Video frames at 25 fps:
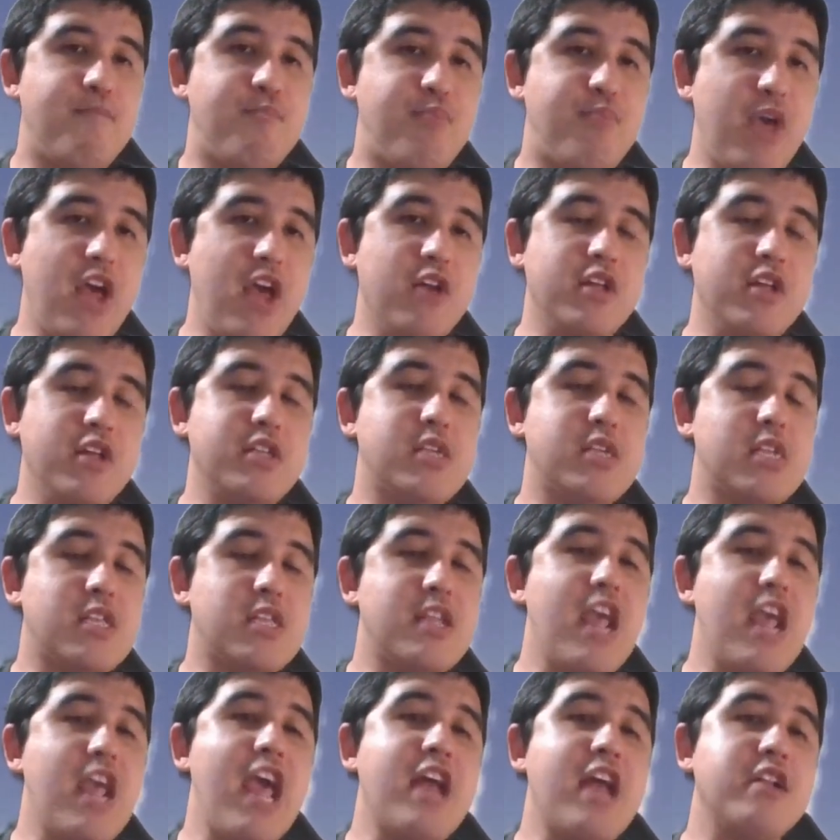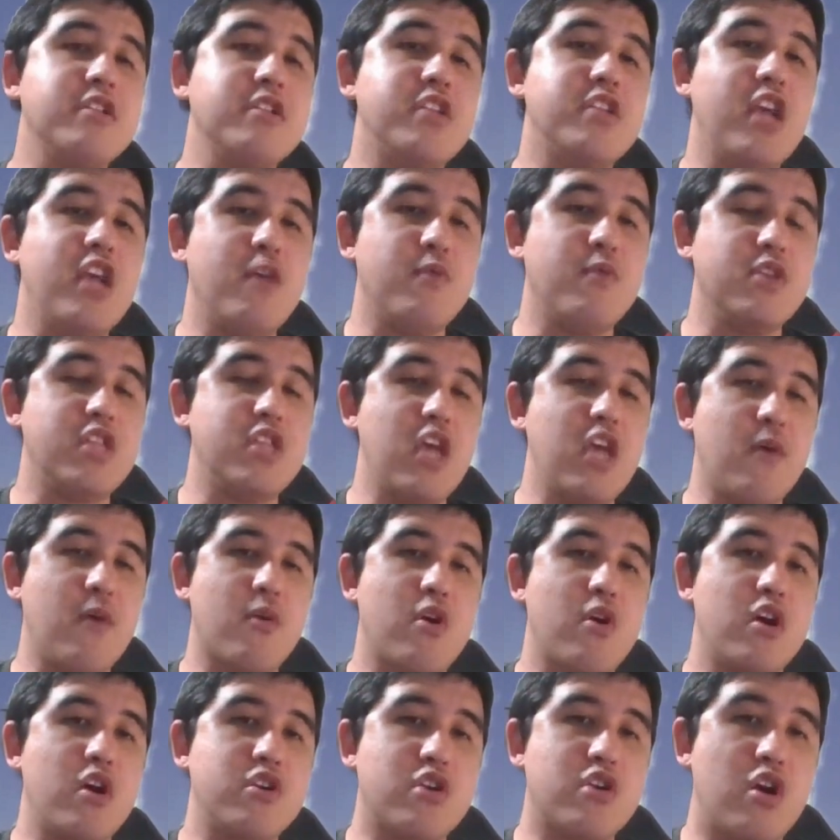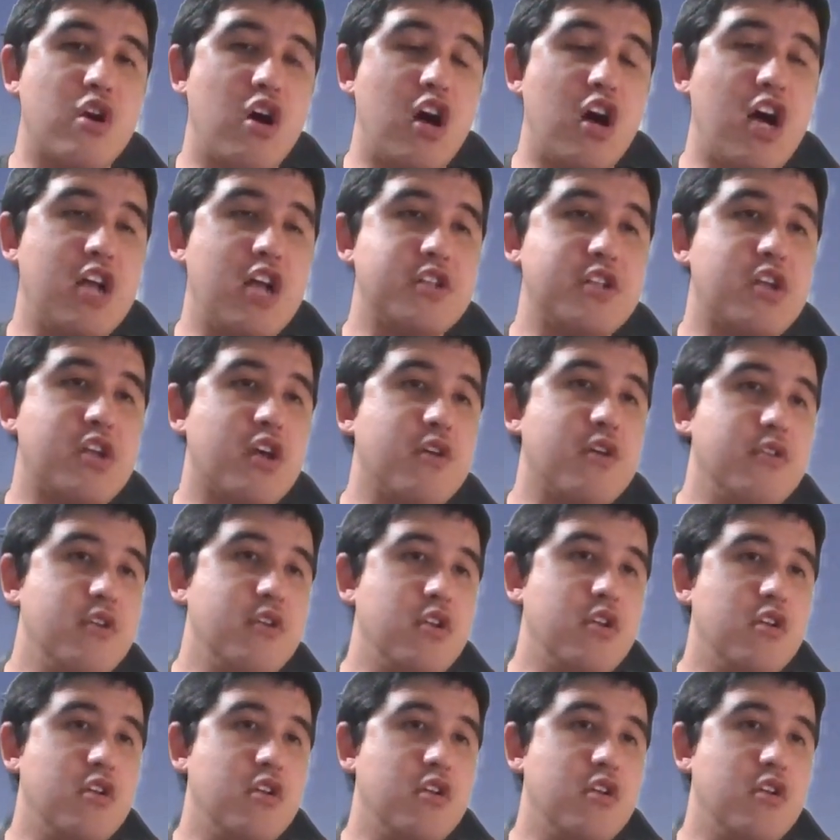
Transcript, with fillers: Bale and Stanton did when they were under Honda.